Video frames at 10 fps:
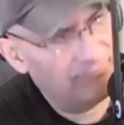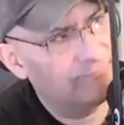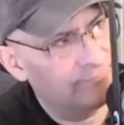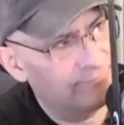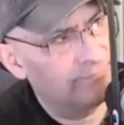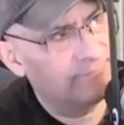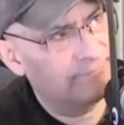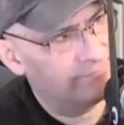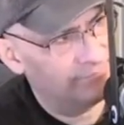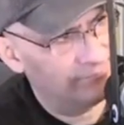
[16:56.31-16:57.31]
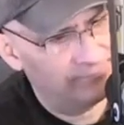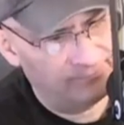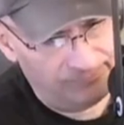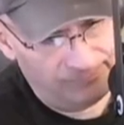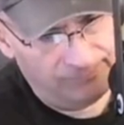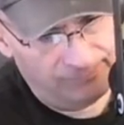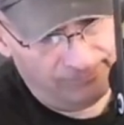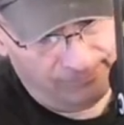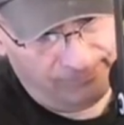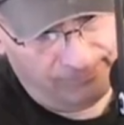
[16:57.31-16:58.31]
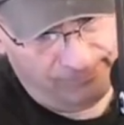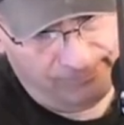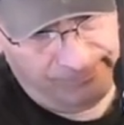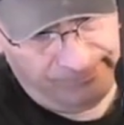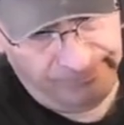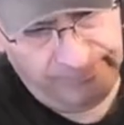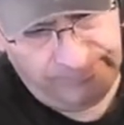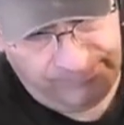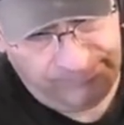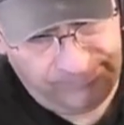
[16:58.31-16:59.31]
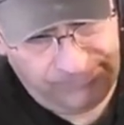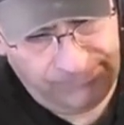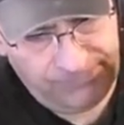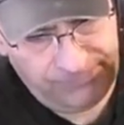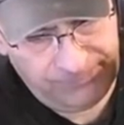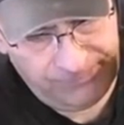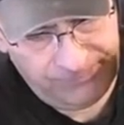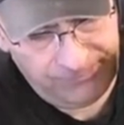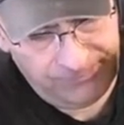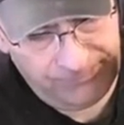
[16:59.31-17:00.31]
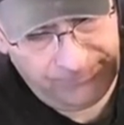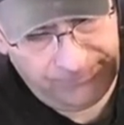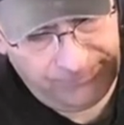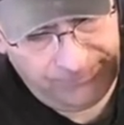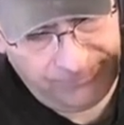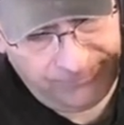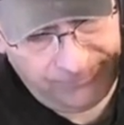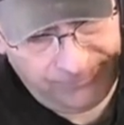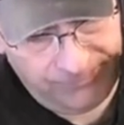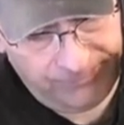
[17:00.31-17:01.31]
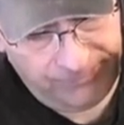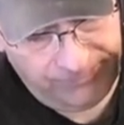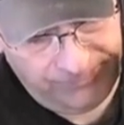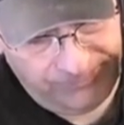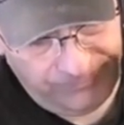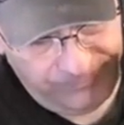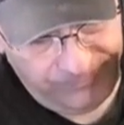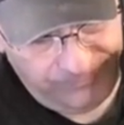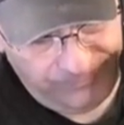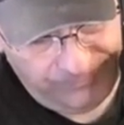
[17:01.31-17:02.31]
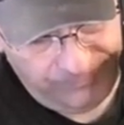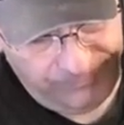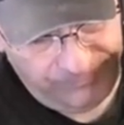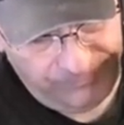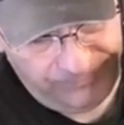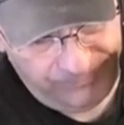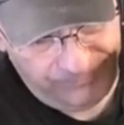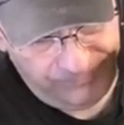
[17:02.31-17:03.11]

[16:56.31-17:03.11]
(silent)